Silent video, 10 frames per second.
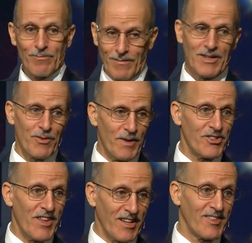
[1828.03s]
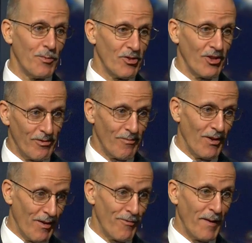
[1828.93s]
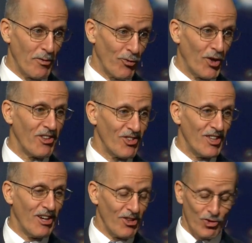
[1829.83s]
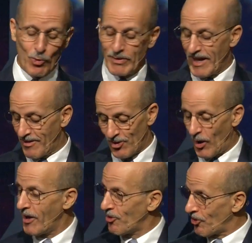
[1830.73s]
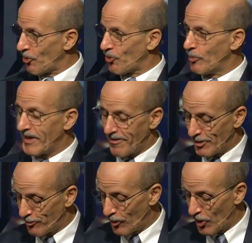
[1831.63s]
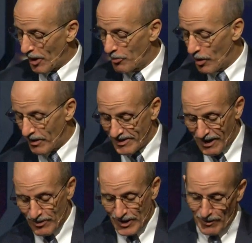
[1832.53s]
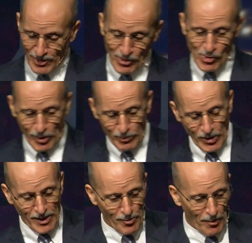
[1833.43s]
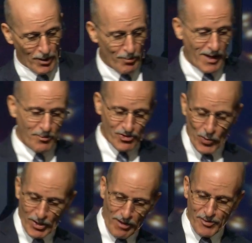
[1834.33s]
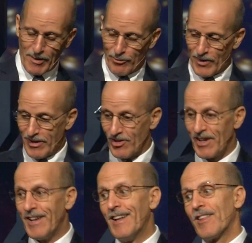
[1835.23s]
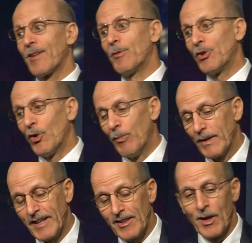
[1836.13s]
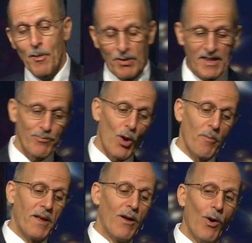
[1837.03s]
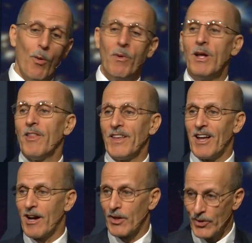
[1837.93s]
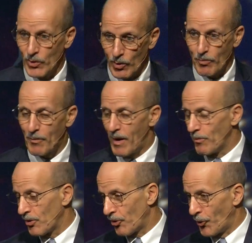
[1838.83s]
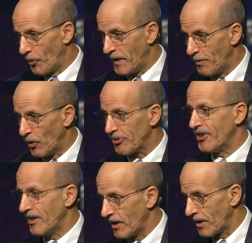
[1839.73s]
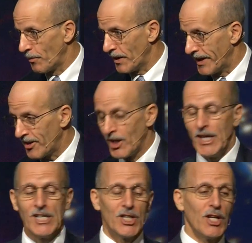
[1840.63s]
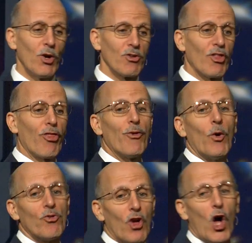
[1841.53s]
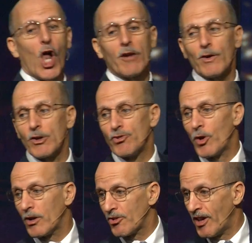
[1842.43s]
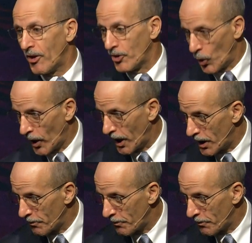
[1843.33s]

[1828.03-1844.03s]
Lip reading: I just mentioned that because he was famous for his sea hunt scuba diving. So I used to go scuba diving in Florida. I brought my diving knife to New York, put it on my bell bottom, showing off to my friends. Someone told the police. Police brought me home. They knock on the door. My mom looks through the peephole. She sees the police. She goes and throws all of her drugs down the toilet.